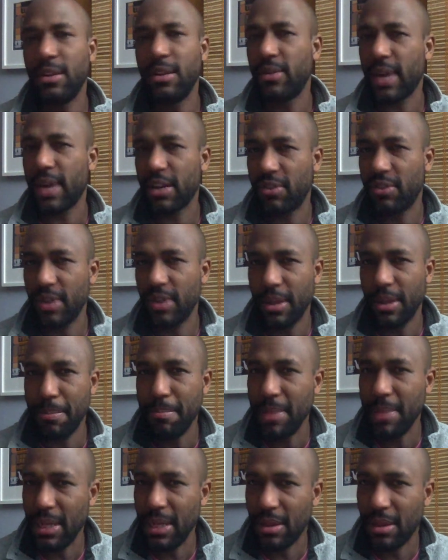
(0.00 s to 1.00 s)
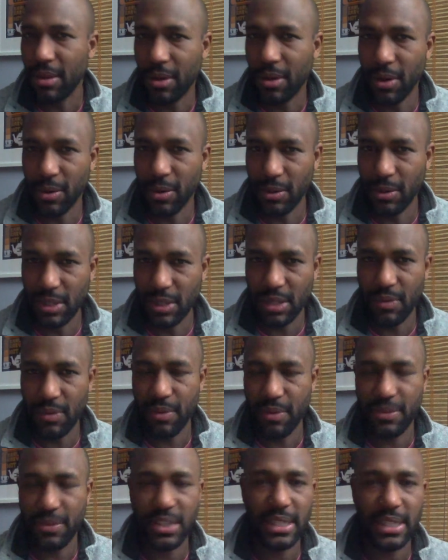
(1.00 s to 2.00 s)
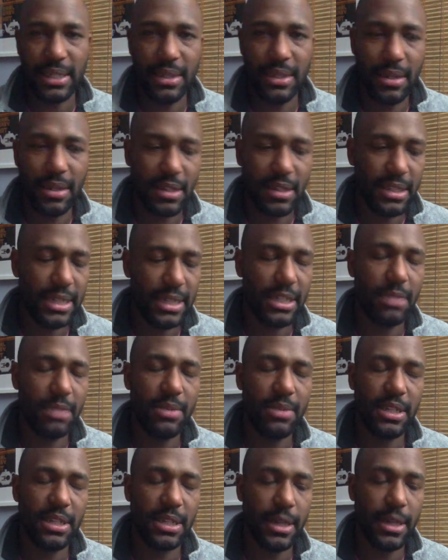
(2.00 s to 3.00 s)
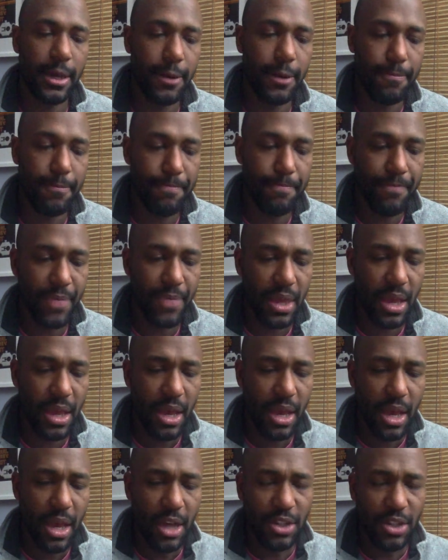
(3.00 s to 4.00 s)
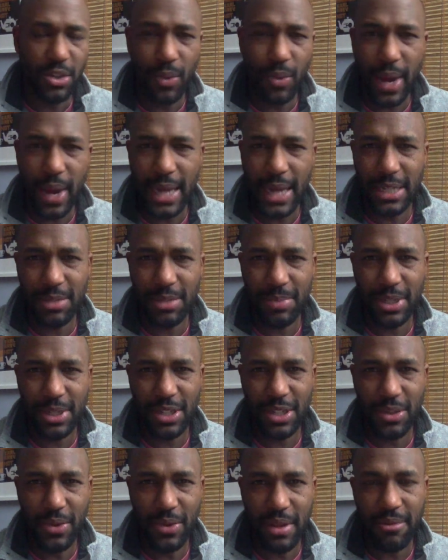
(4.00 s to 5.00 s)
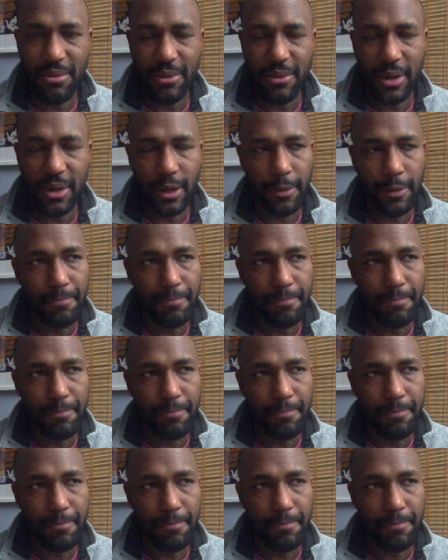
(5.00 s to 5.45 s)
to actually meet the goals that we've ostensibly set out. So why has it been so difficult?